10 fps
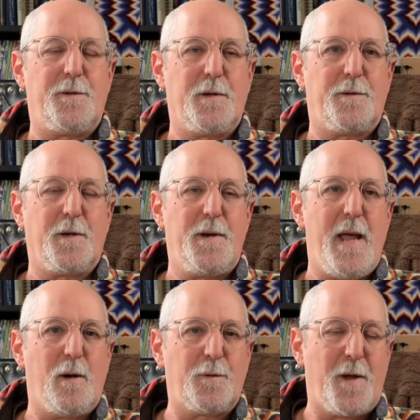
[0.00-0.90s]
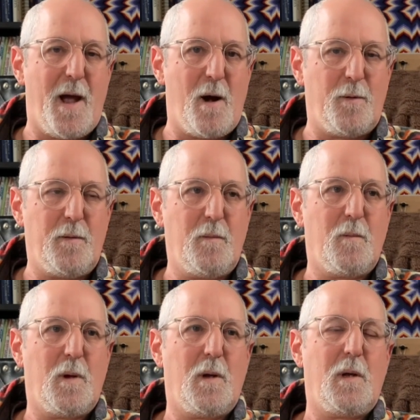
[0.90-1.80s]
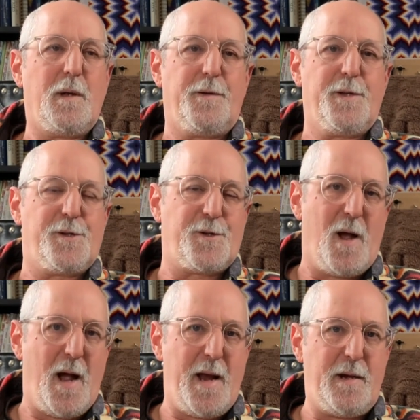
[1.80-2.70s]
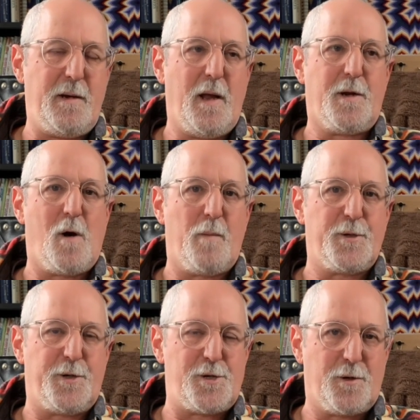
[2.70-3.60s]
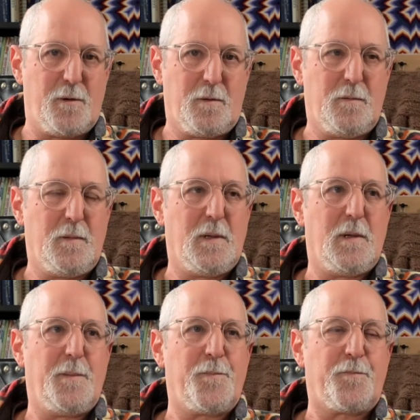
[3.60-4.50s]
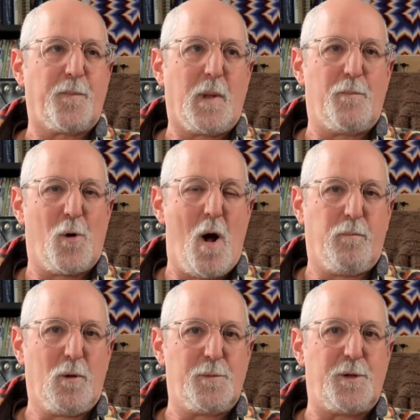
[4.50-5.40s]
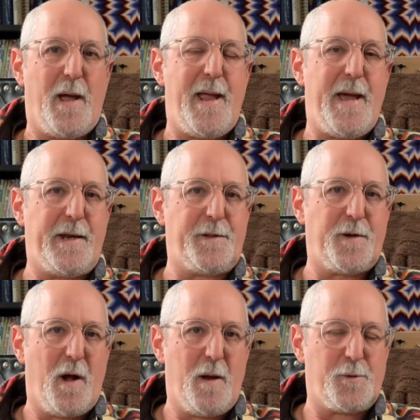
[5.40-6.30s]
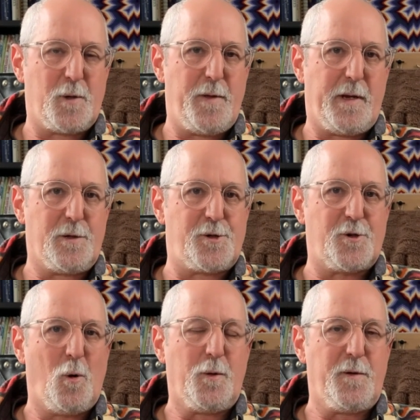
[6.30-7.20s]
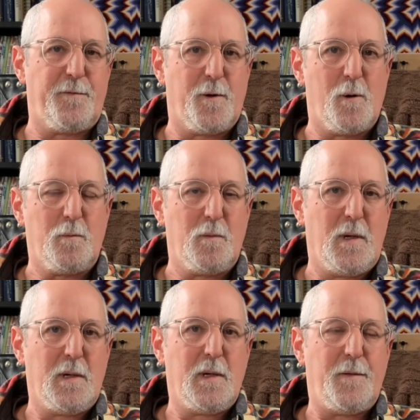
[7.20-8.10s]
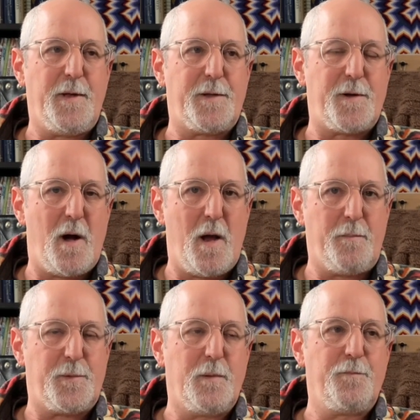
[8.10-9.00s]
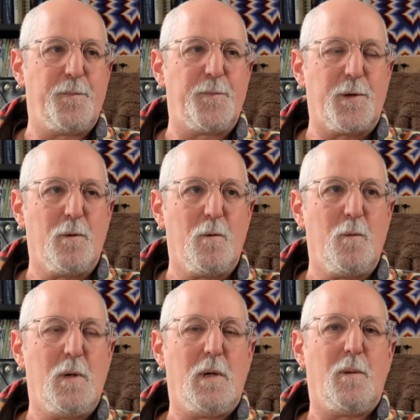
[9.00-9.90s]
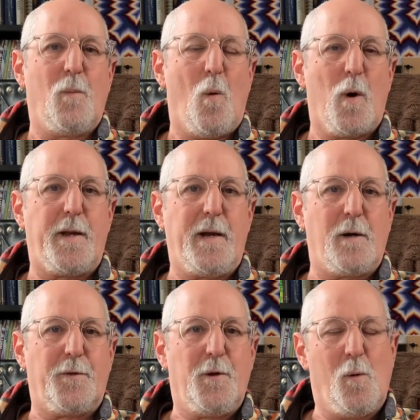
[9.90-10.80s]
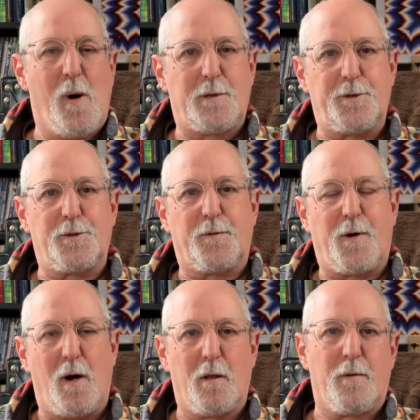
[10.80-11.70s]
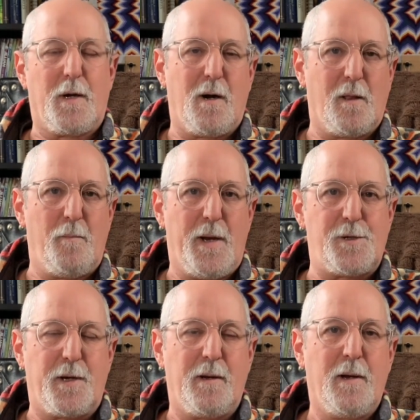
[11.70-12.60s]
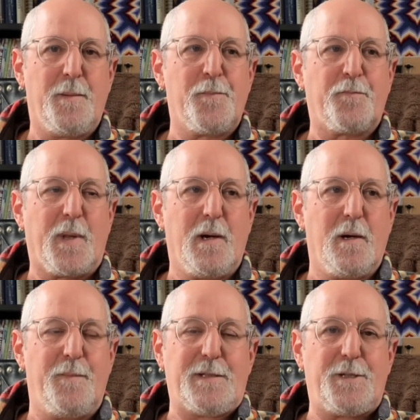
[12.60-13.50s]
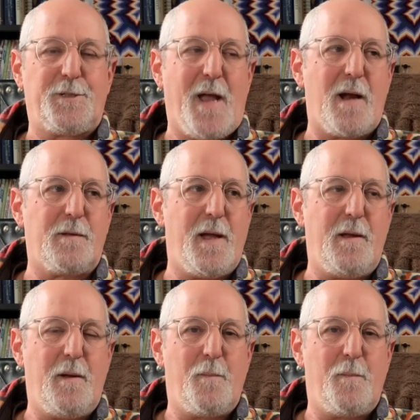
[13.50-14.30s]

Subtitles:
to nail down design and compositional problems ahead of time so they could solely devote their time to working out the nuances of color and color mixing. That's exactly